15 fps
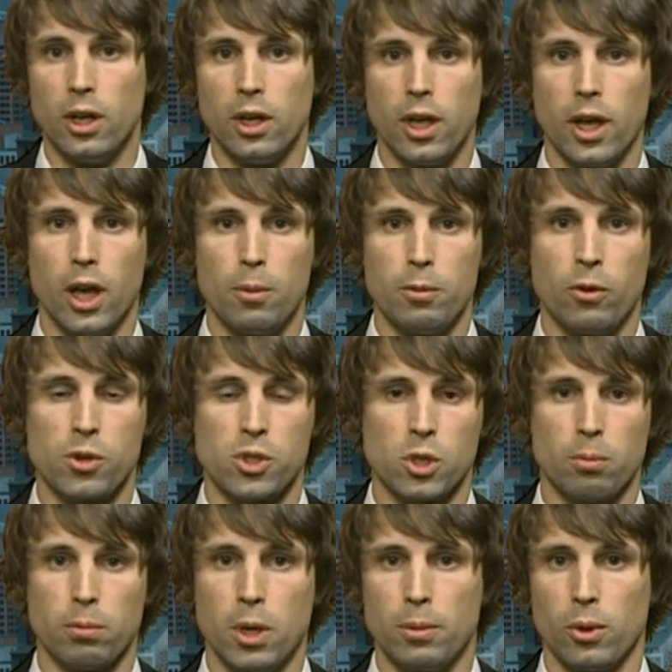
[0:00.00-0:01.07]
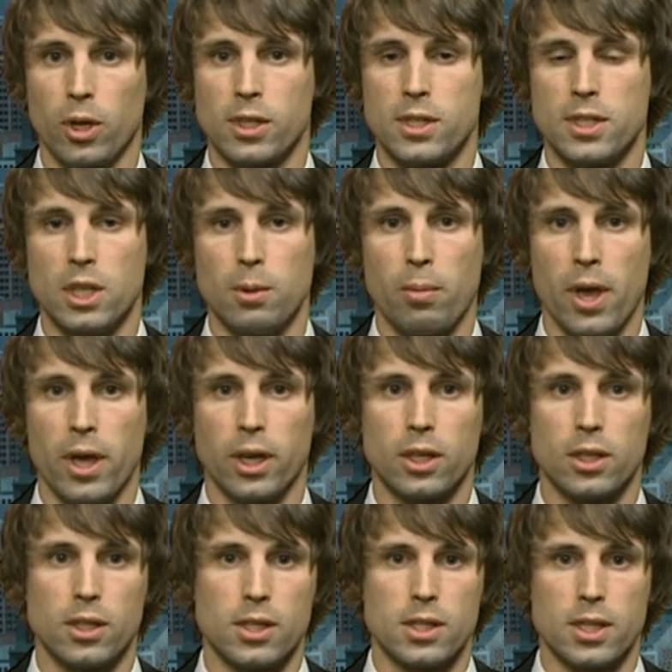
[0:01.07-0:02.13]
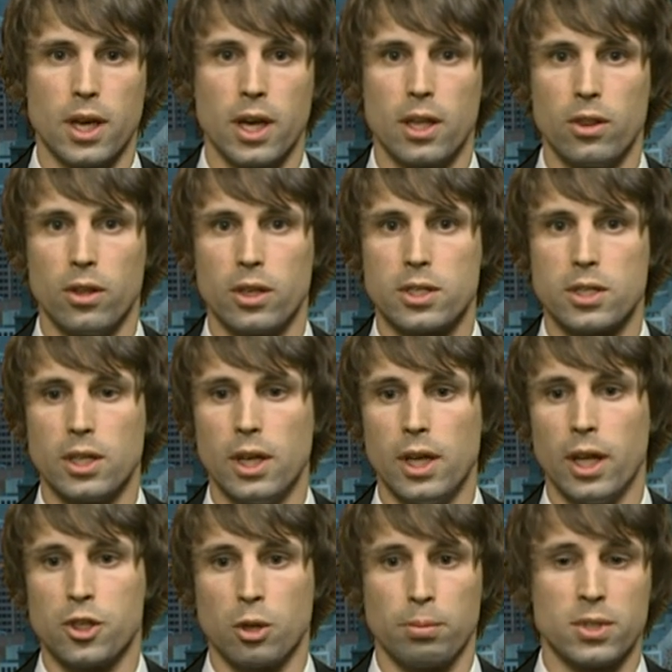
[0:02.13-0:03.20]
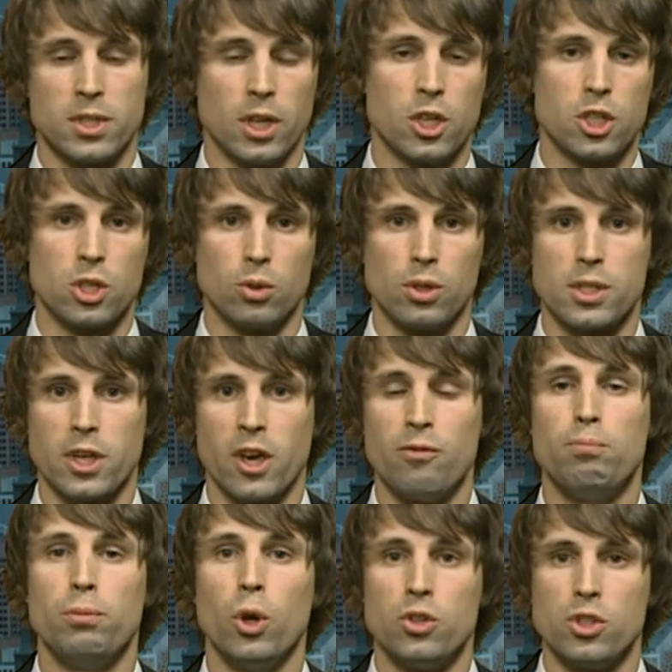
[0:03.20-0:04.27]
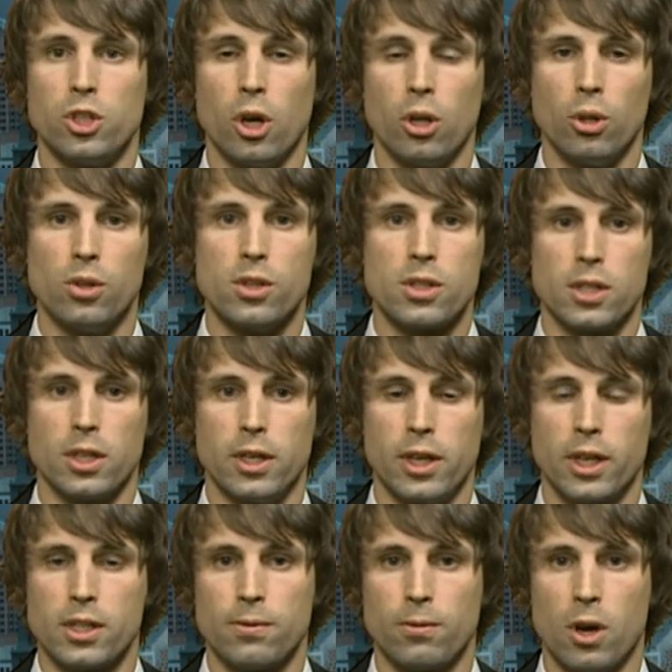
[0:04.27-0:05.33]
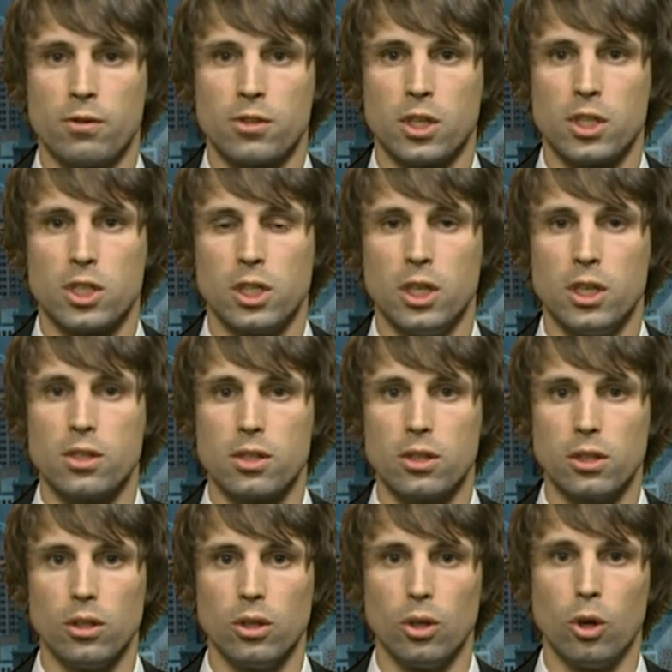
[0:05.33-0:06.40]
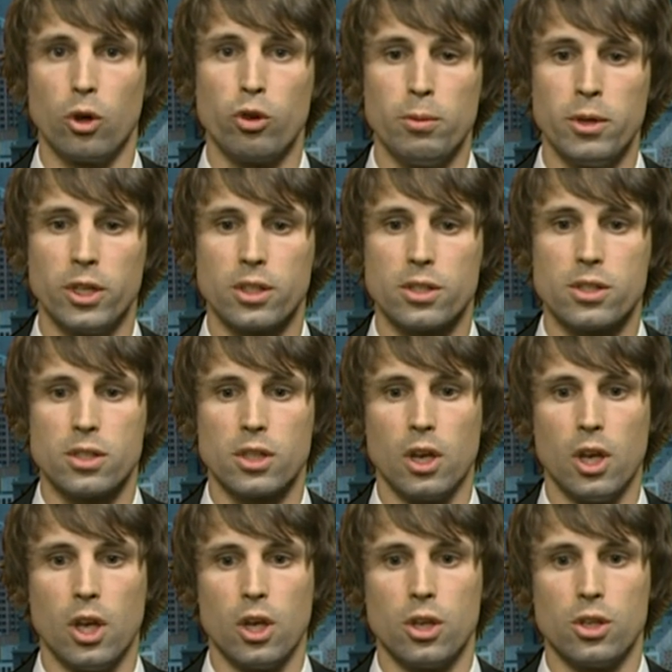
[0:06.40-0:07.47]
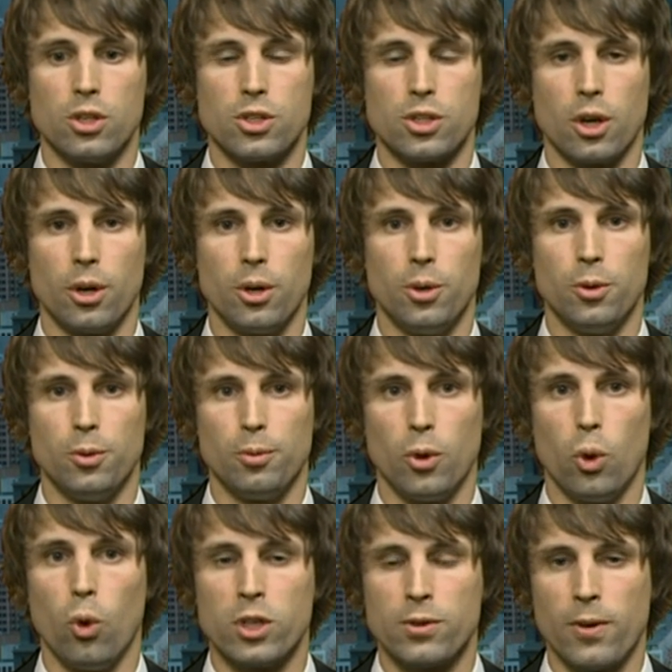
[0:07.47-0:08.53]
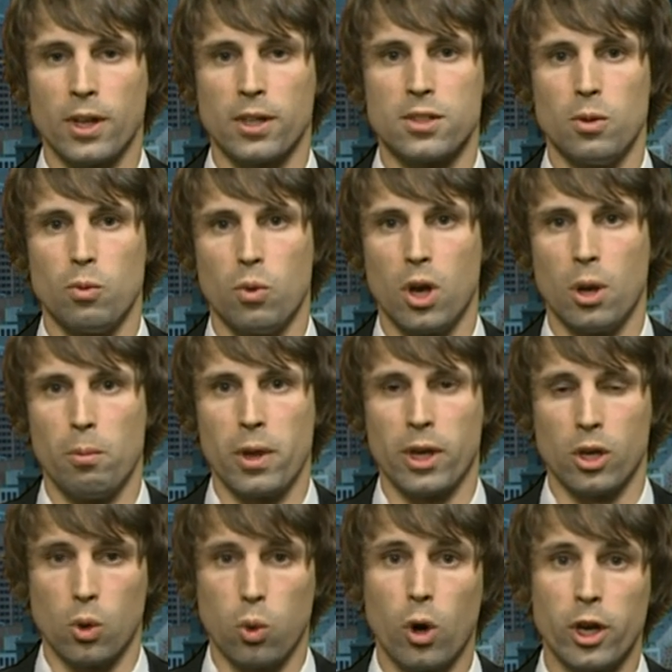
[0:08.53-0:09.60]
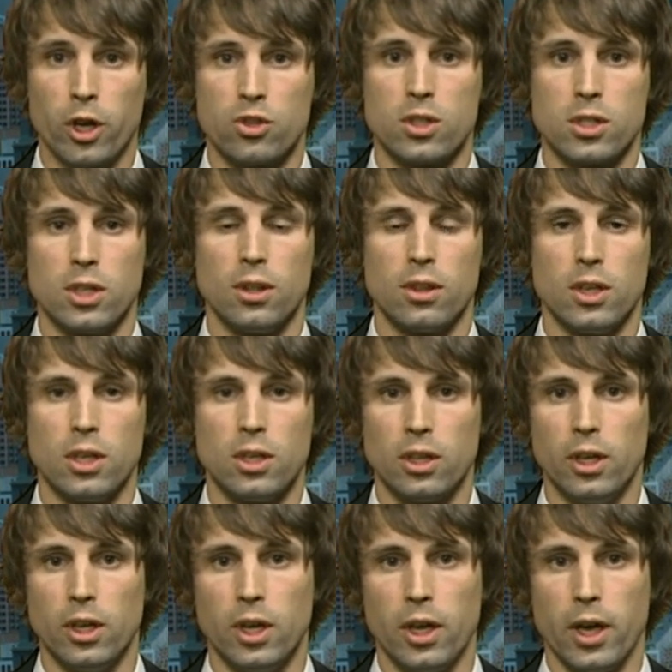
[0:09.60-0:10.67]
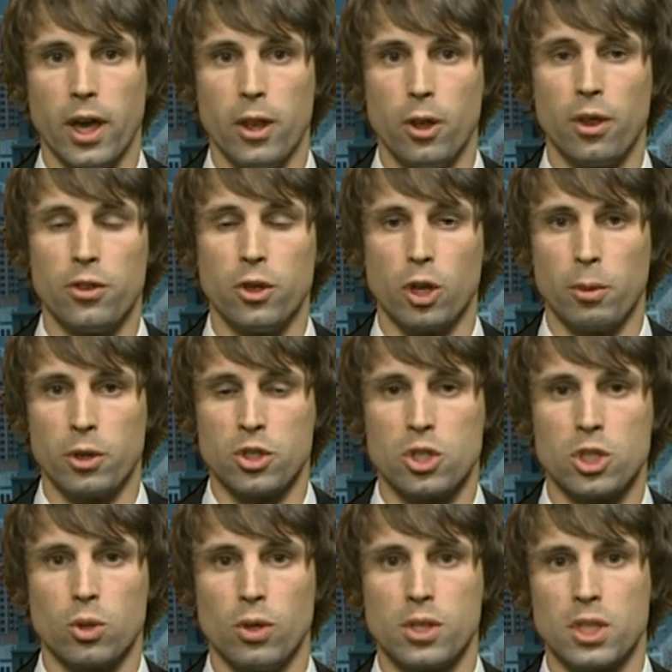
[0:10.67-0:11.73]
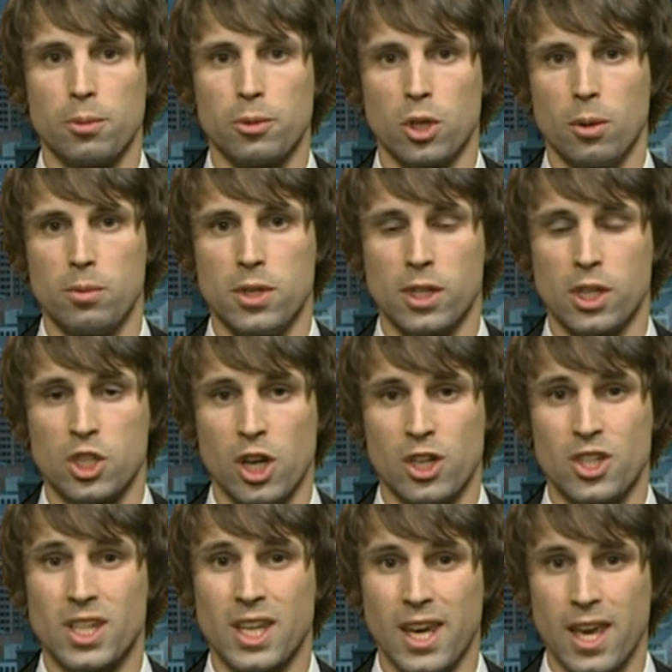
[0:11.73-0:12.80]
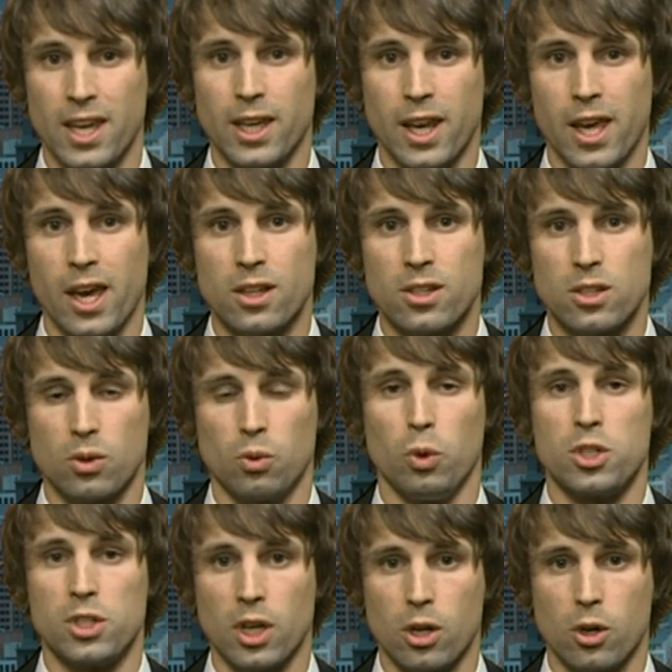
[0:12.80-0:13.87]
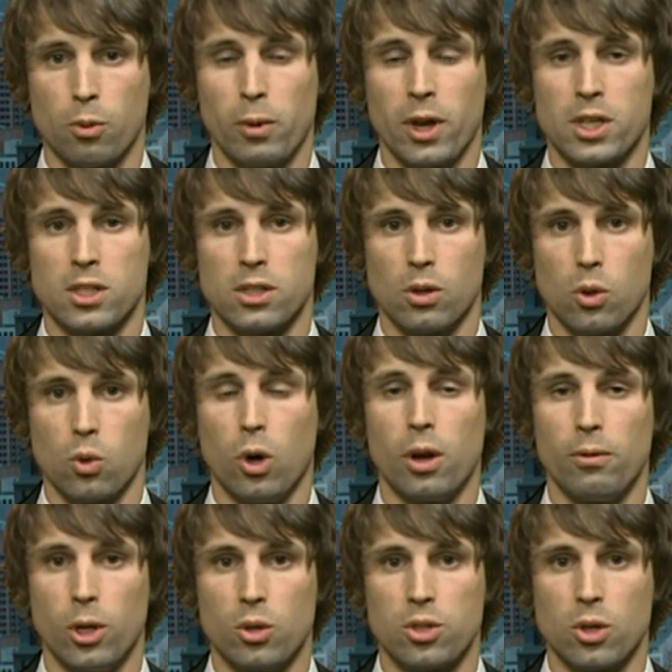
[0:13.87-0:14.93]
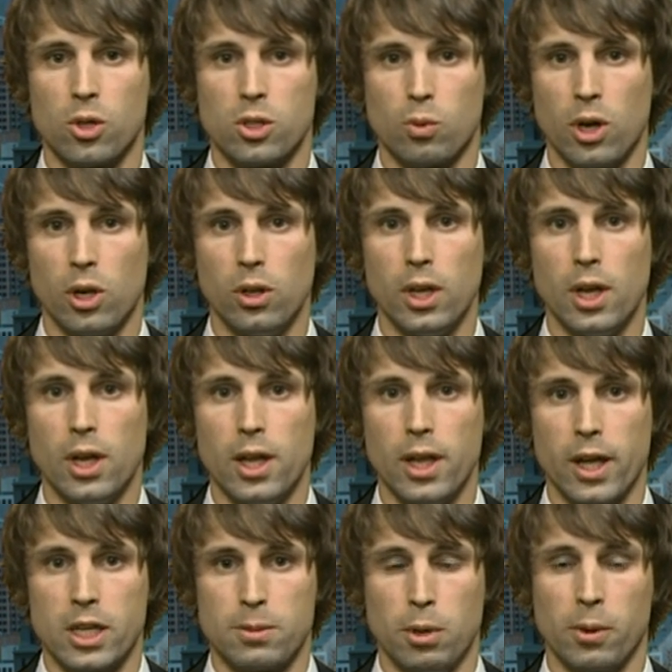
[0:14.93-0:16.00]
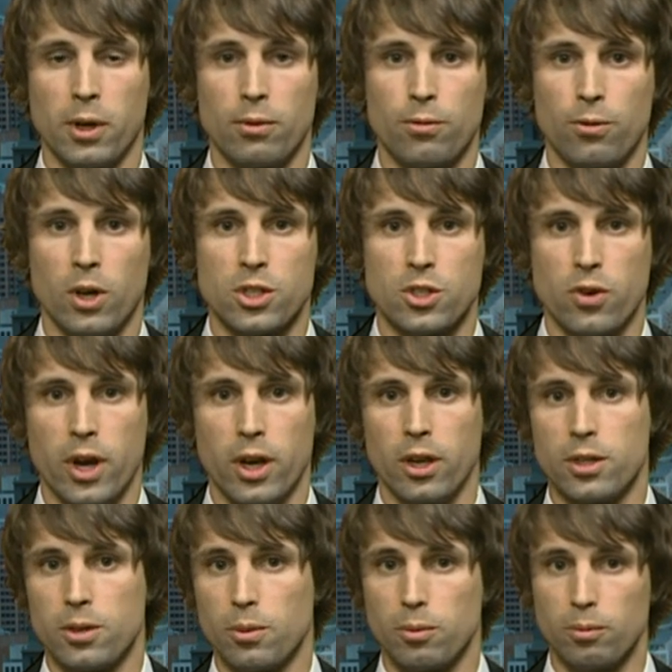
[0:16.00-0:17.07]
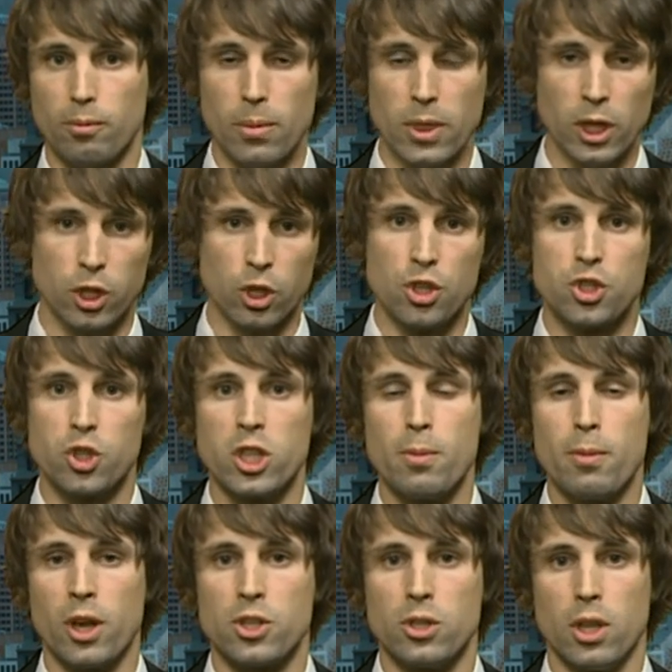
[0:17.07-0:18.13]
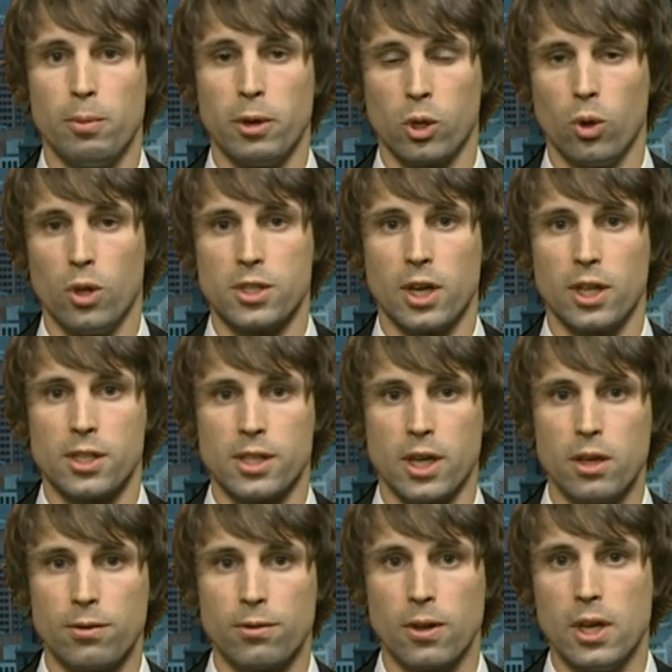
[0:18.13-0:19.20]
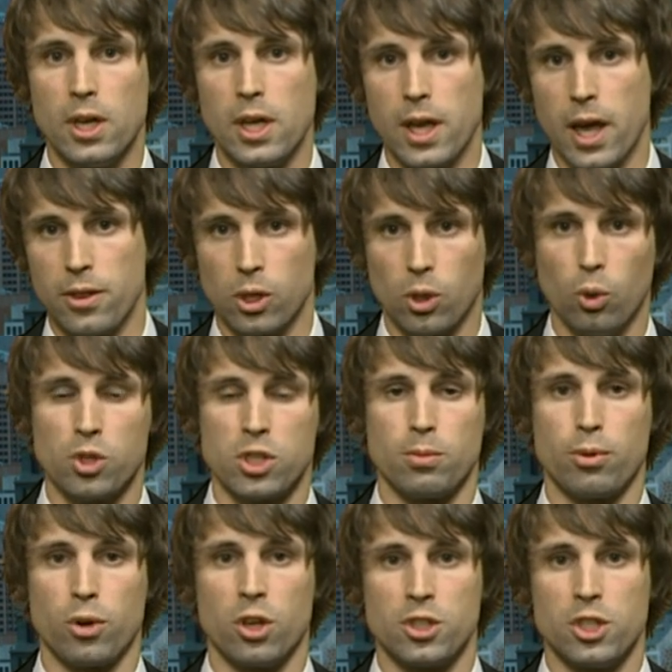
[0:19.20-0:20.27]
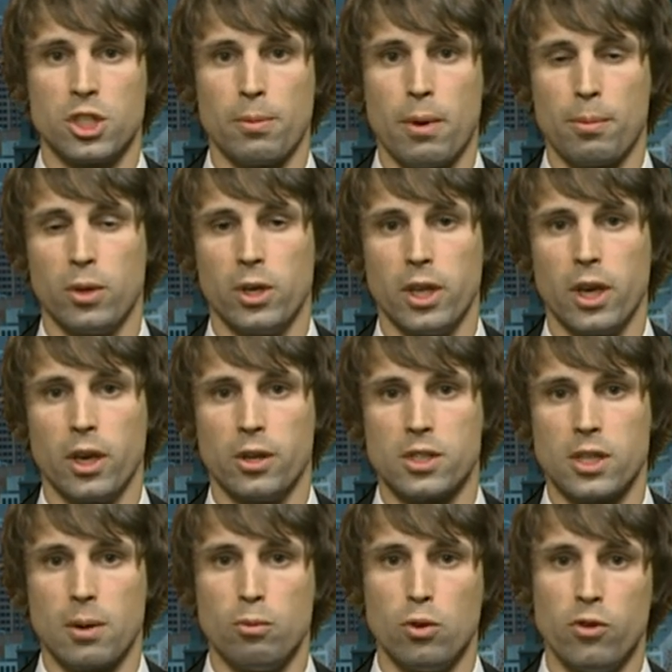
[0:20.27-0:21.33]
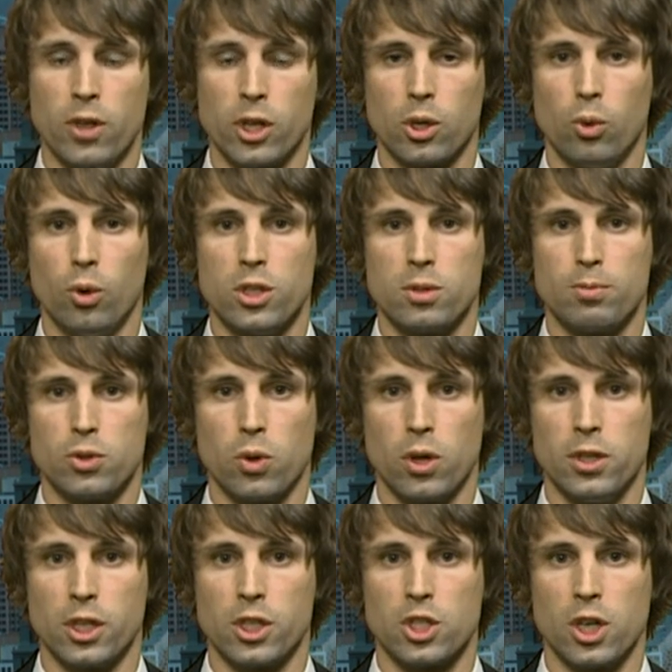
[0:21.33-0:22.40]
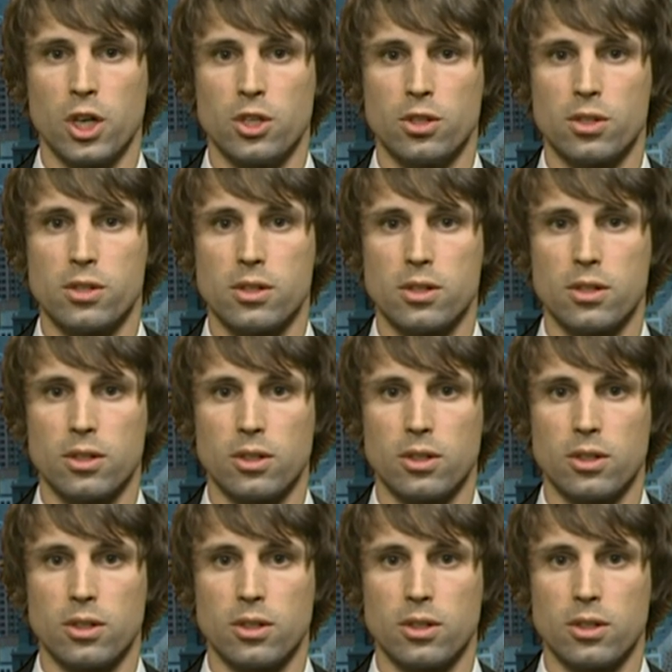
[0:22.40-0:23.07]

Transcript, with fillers: Um, you've also got people like Citibank saying that it's got potential to save billions of dollars in the next five, six years on remittance. So all those factors in one make it quite an interesting thing. And the other thing I mentioned too is sometimes these exchanges can get hacked, which then makes quite volatile as well, as people get frustrated concerned that most, the bitcoins aren't safe and that causes the price to jump up and down as they move their coins between the exchanges.